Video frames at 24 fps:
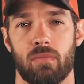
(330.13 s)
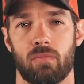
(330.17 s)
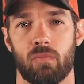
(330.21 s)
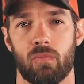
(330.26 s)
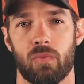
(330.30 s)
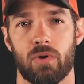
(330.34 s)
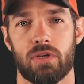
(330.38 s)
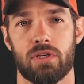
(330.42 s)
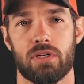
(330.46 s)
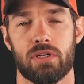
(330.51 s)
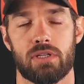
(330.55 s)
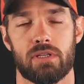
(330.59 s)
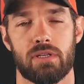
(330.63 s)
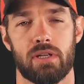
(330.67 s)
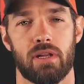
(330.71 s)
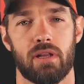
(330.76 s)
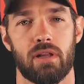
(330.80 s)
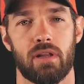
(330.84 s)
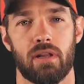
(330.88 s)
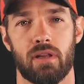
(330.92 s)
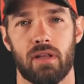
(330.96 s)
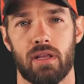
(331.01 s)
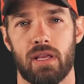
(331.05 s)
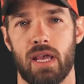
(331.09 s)
We just did
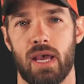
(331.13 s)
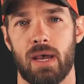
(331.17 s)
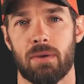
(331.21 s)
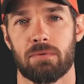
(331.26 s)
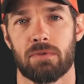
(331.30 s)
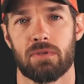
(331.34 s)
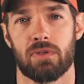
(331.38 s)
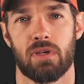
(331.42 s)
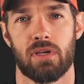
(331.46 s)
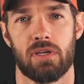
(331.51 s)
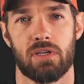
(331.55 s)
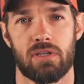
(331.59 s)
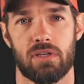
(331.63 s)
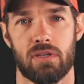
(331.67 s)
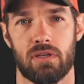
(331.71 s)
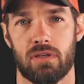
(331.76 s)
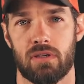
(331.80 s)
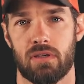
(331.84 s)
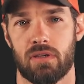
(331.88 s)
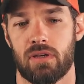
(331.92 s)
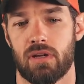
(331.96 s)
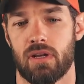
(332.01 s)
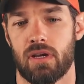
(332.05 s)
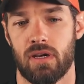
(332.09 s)
an
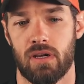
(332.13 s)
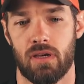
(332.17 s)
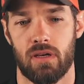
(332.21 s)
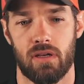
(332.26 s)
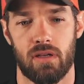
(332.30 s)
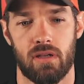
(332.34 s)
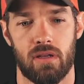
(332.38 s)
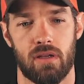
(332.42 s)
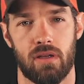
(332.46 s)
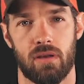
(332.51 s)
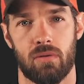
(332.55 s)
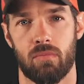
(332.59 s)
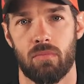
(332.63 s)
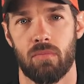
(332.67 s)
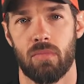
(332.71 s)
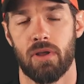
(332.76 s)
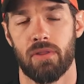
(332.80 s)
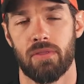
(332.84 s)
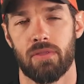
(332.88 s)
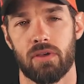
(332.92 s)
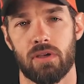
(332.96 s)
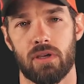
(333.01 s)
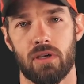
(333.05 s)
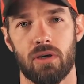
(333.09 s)
encapsulation a
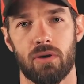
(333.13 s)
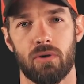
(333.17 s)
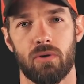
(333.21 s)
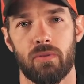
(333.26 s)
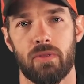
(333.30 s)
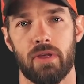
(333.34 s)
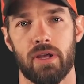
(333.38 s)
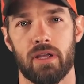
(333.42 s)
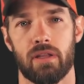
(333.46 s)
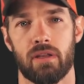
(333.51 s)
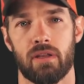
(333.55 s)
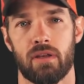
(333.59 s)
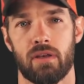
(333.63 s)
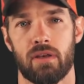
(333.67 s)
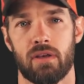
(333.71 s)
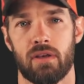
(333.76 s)
month ago that